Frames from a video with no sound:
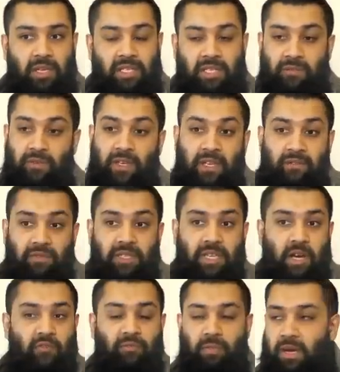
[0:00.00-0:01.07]
It's a
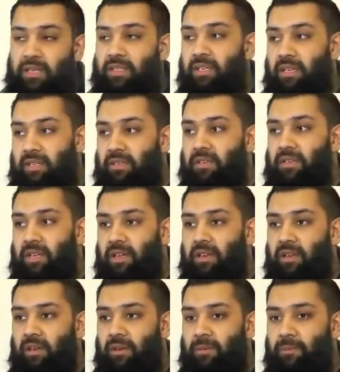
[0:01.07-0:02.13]
forgiveness out of mercy, isn't
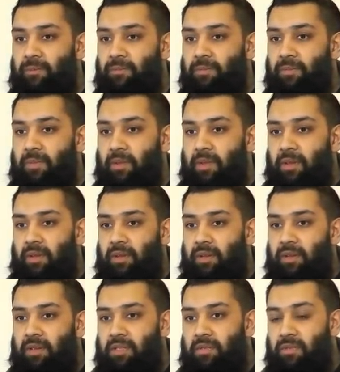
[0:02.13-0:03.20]
it?
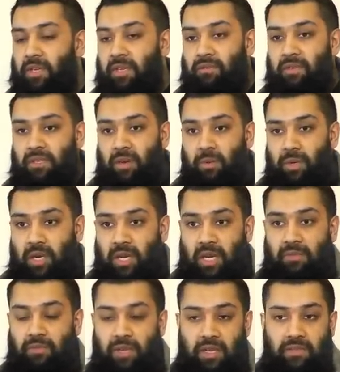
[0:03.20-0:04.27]
It's a forgiveness that when
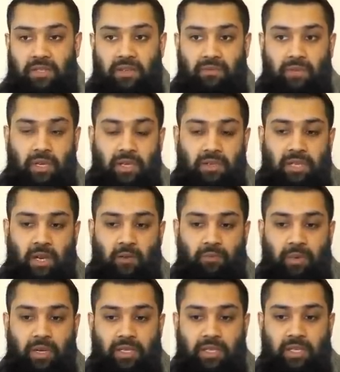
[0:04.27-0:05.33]
Allah forgives, He forgives out
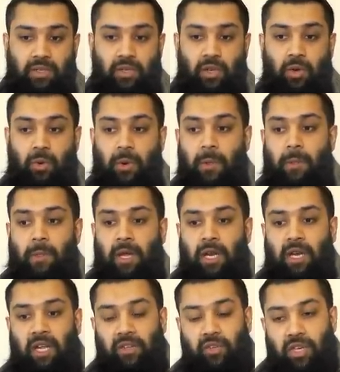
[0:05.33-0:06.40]
of mercy. So,
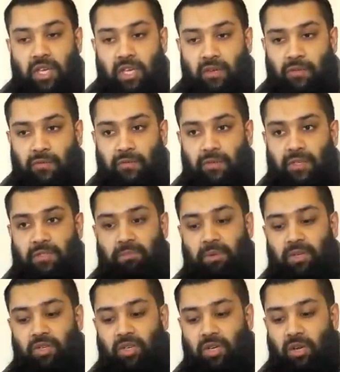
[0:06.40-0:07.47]
Latif is
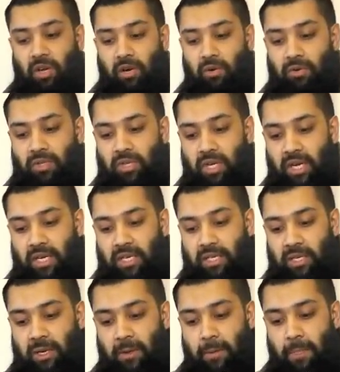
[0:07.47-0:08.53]
mentioned
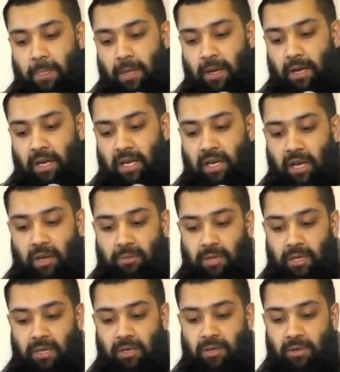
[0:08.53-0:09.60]
alongside uh, Al
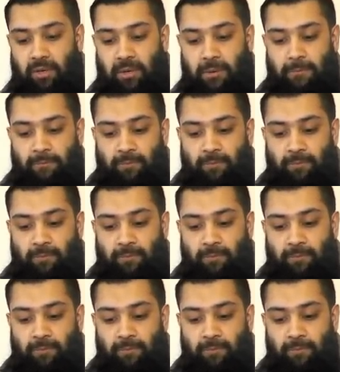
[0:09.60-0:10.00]
Khabir.